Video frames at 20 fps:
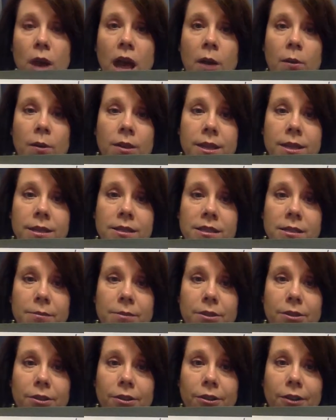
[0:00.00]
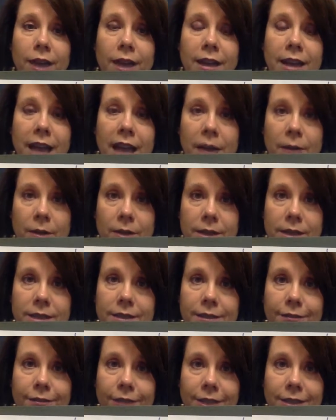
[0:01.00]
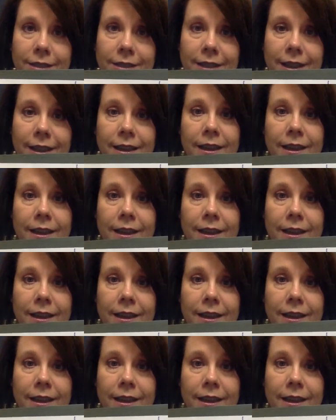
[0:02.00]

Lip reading: how are they similar and how are they different.